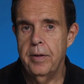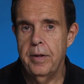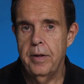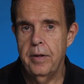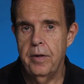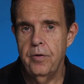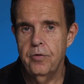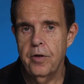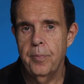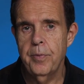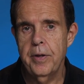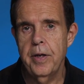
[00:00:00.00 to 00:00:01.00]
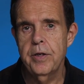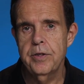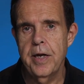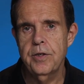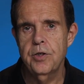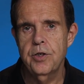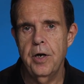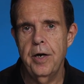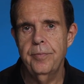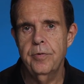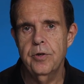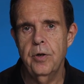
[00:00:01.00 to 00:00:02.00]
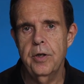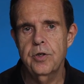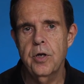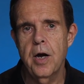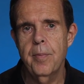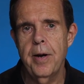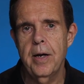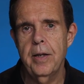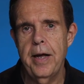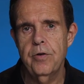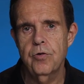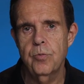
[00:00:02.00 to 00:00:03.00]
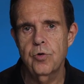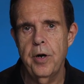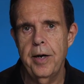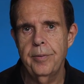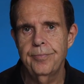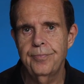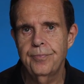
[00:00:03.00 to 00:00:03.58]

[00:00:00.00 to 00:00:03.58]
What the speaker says: it is something that is necessary. So let's talk about classroom training.